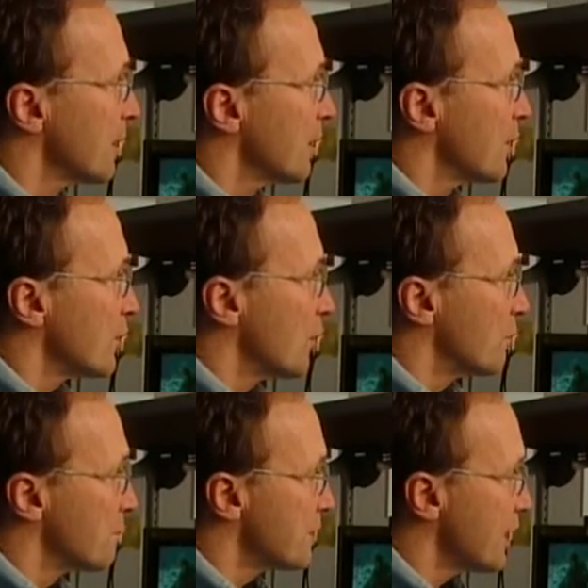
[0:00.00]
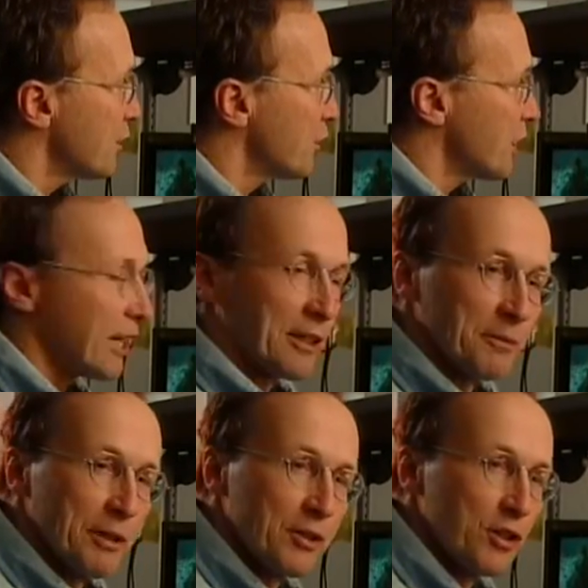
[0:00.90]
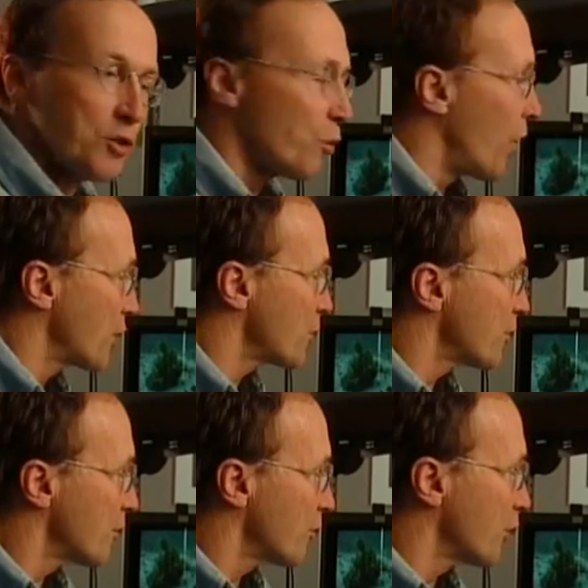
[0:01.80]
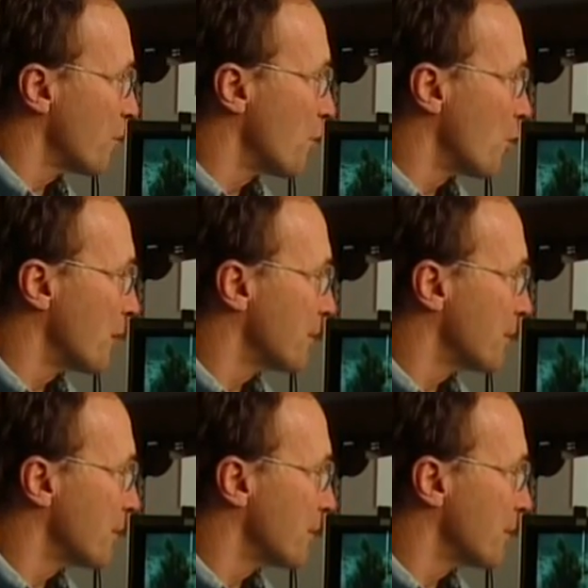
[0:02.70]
so take a look here and just watch for a moment.